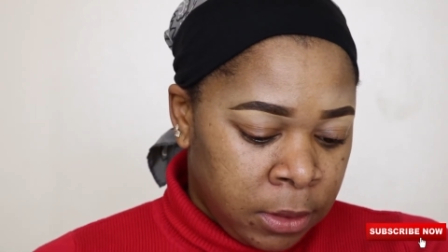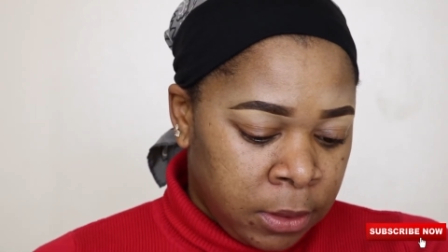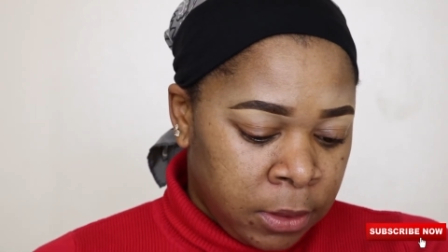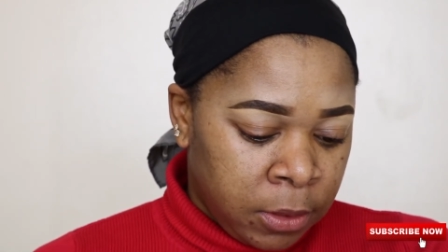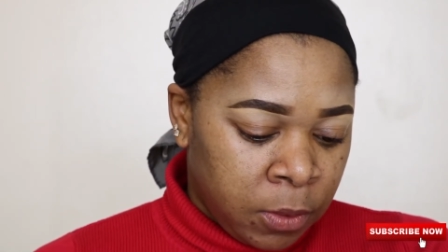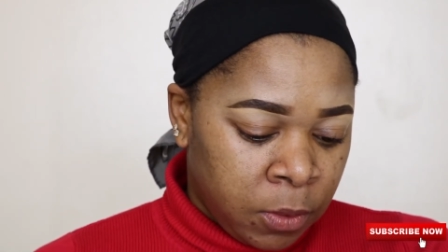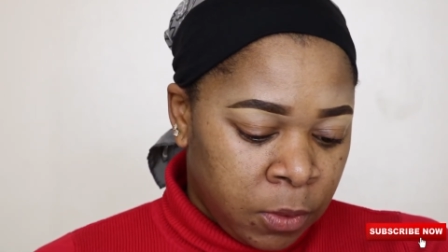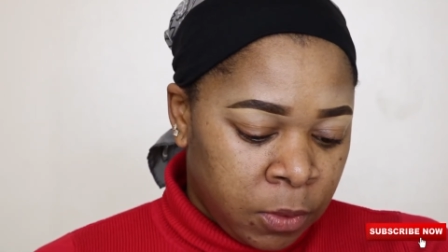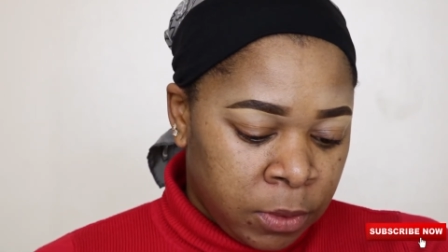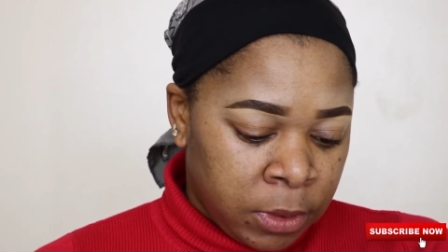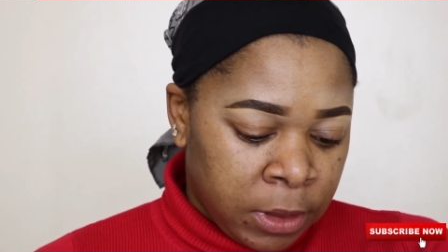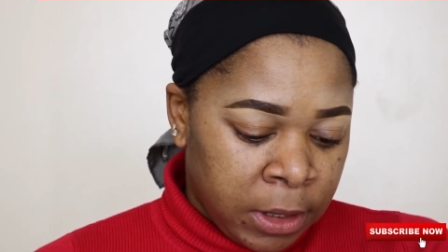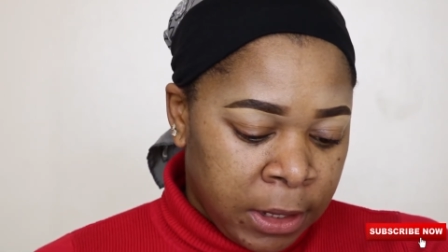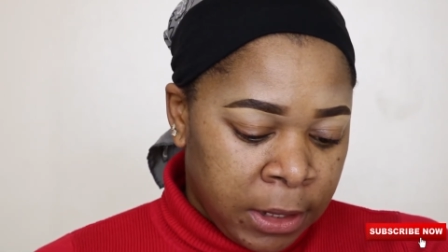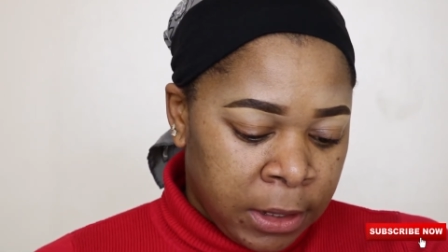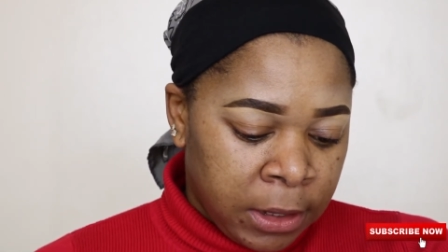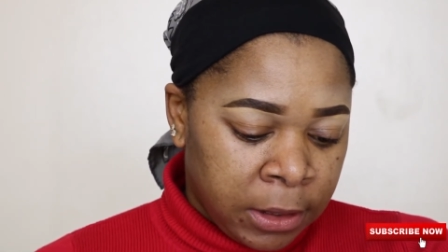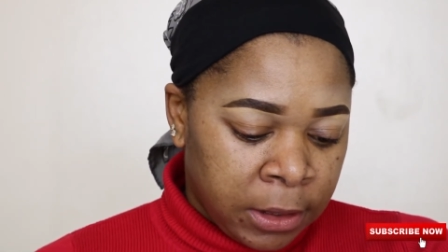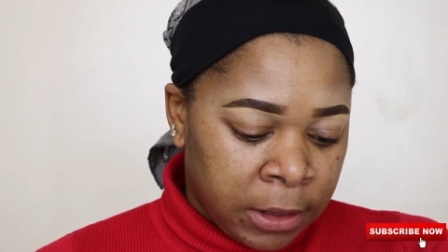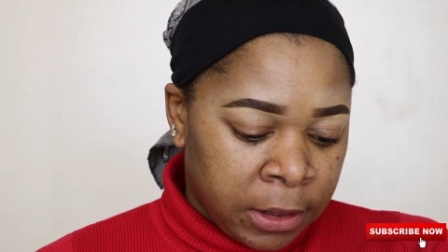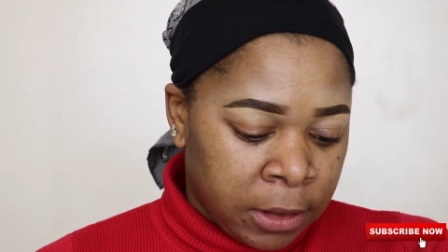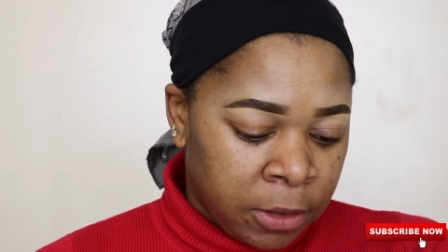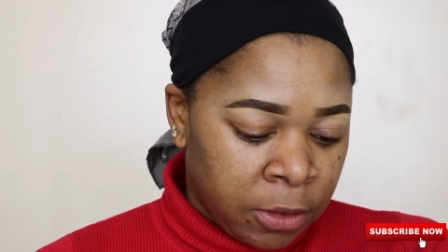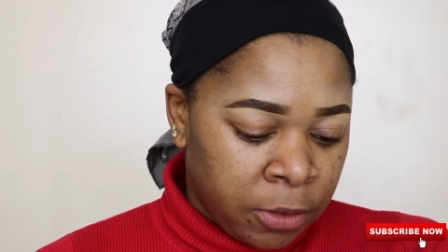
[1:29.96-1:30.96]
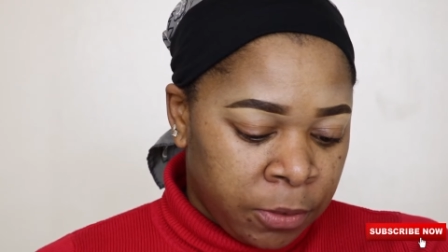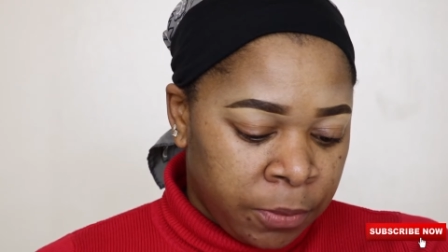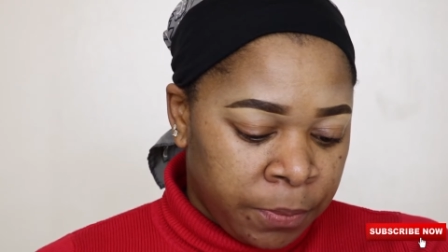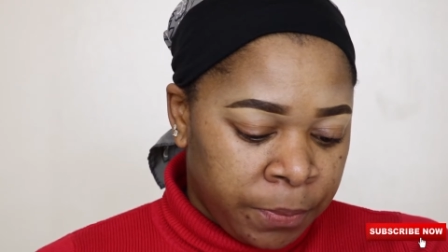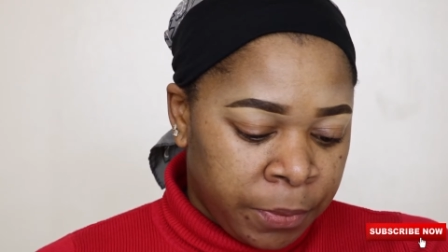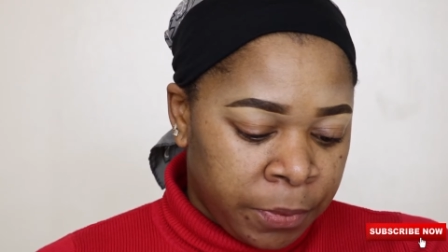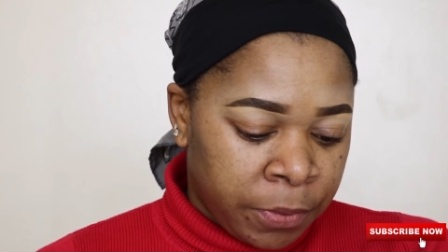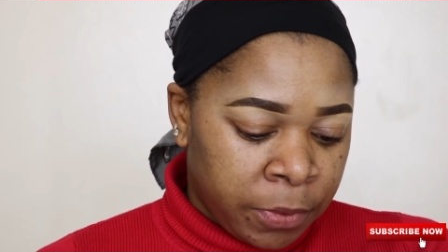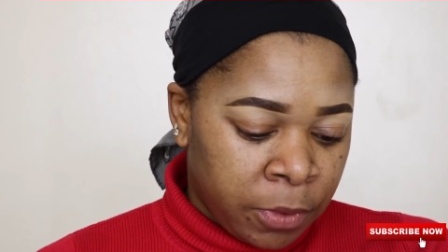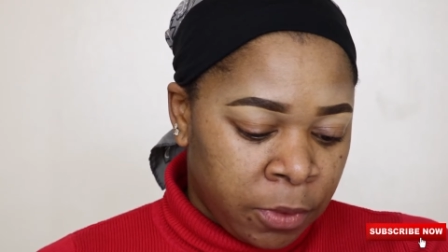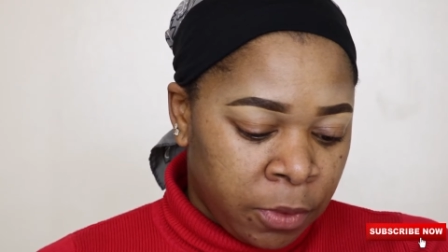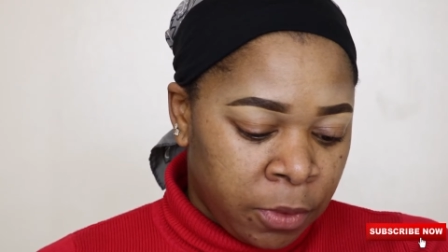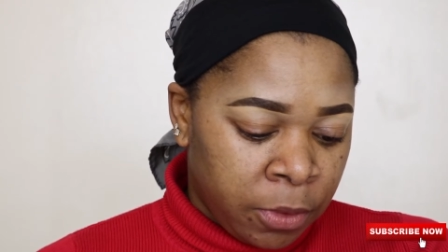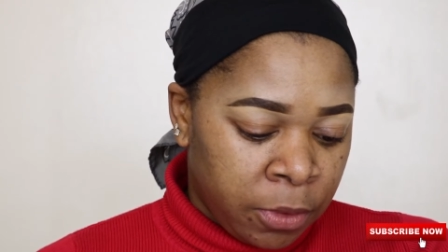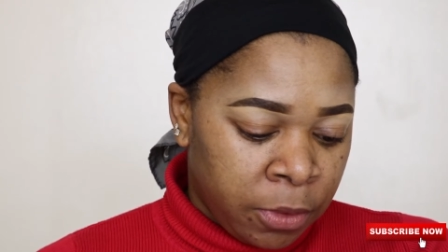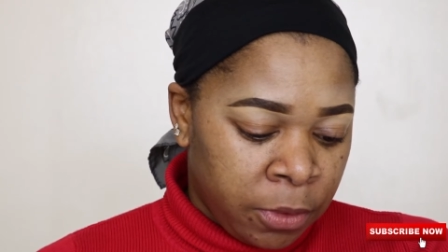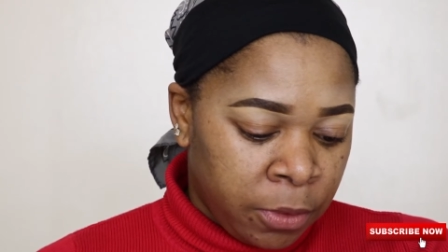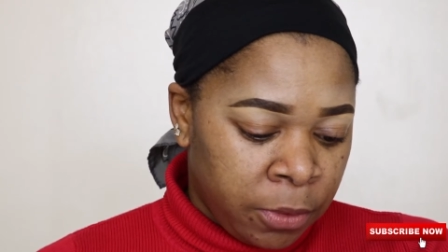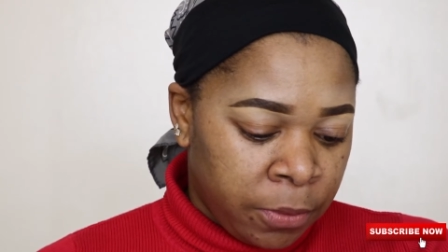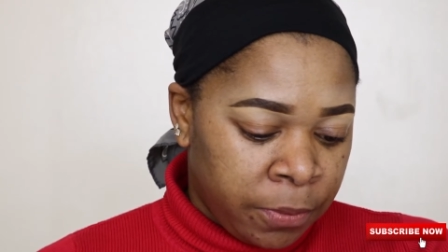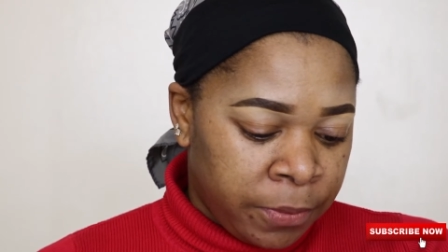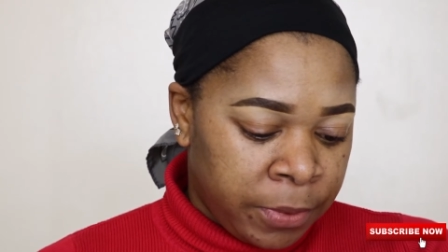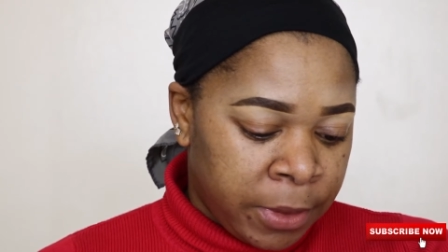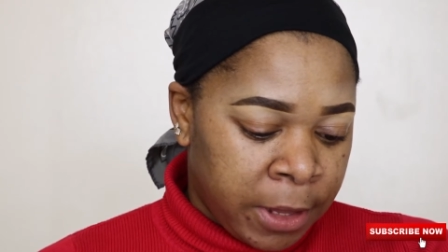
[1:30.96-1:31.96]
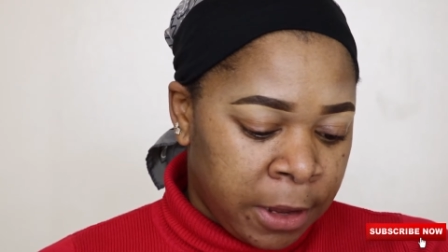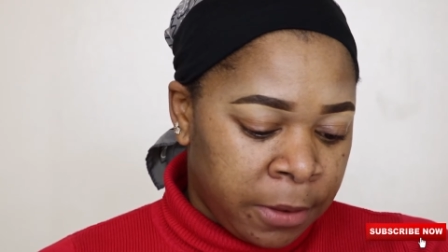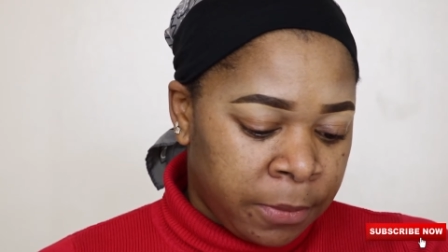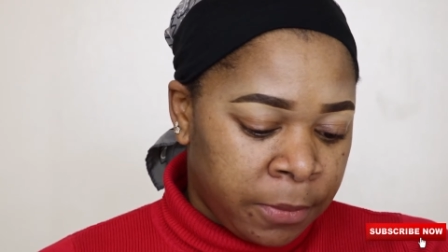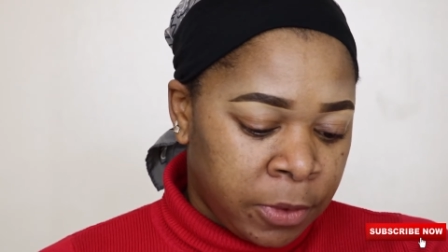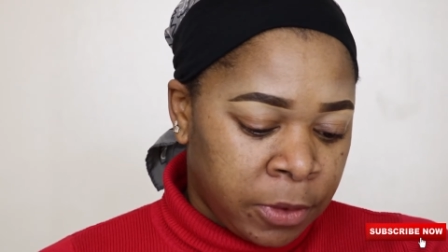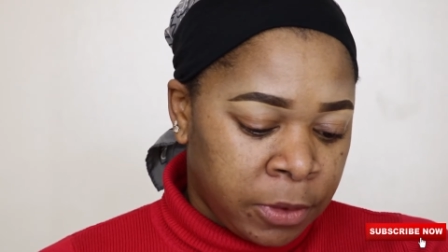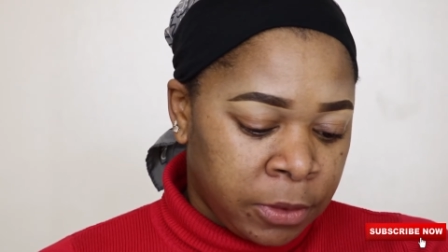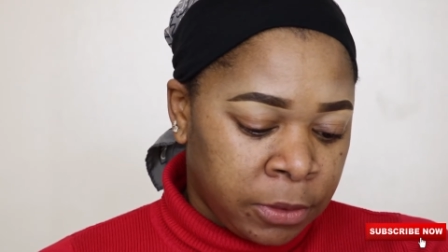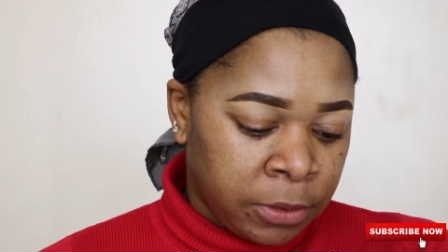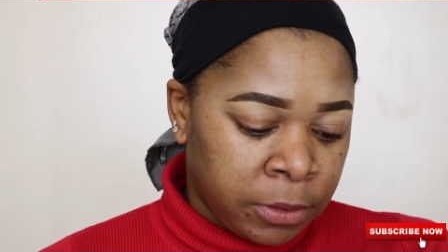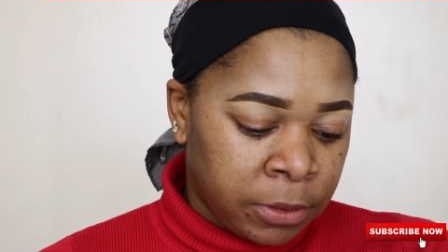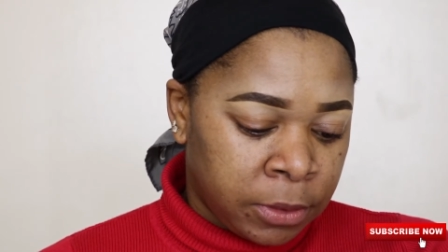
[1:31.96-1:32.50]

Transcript: LA Girl Pro Primer.